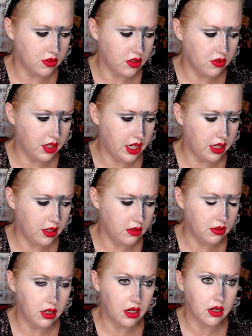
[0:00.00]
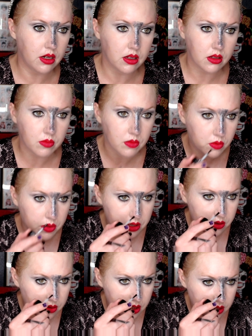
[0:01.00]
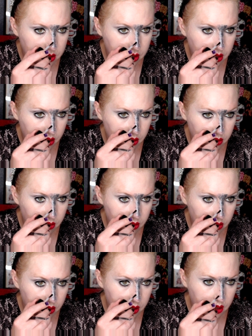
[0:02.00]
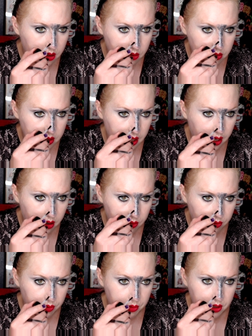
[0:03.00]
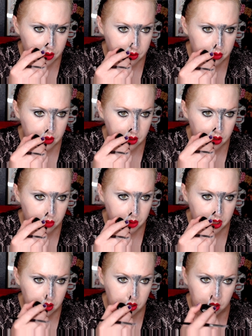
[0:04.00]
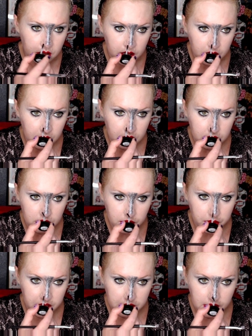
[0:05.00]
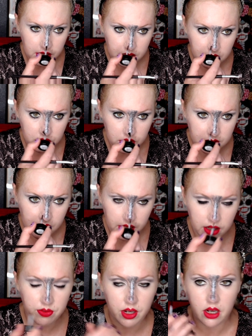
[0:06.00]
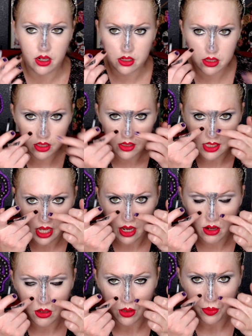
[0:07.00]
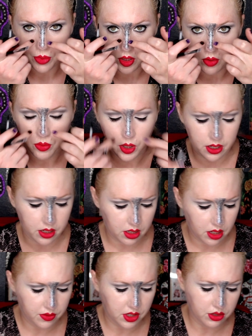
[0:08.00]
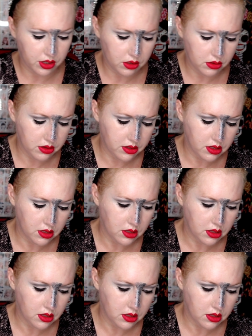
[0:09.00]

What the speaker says: So now we do need to go, it goes out from the nose a little bit. So basically just kind of hug this outer bulb part of your nose.